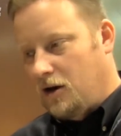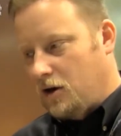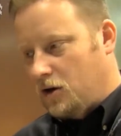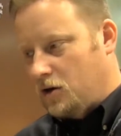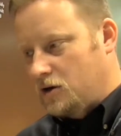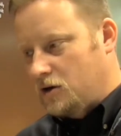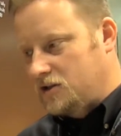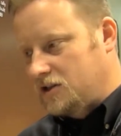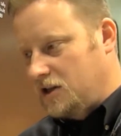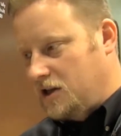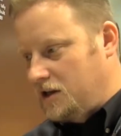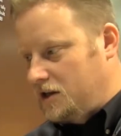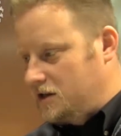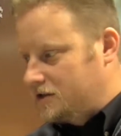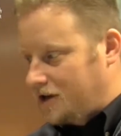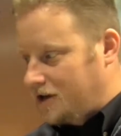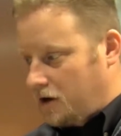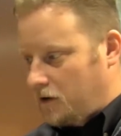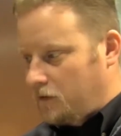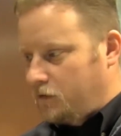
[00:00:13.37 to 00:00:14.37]
Ursa is
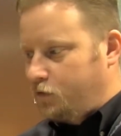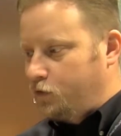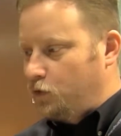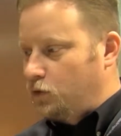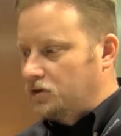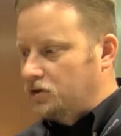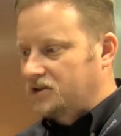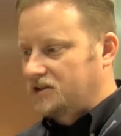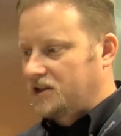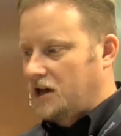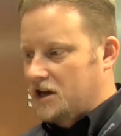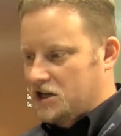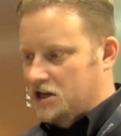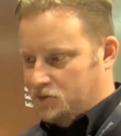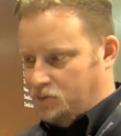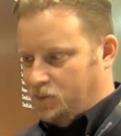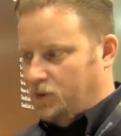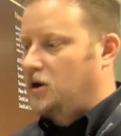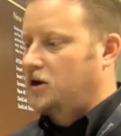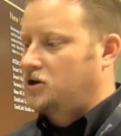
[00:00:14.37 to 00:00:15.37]
our full-size
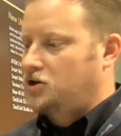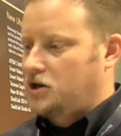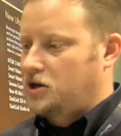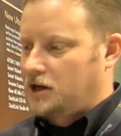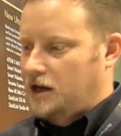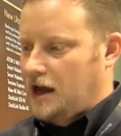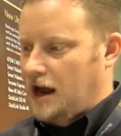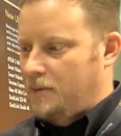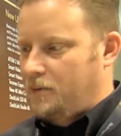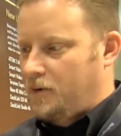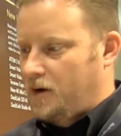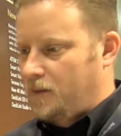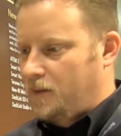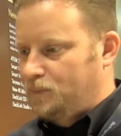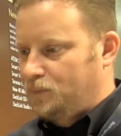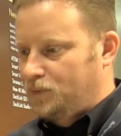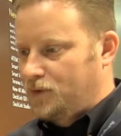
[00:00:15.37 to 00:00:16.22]
production camera.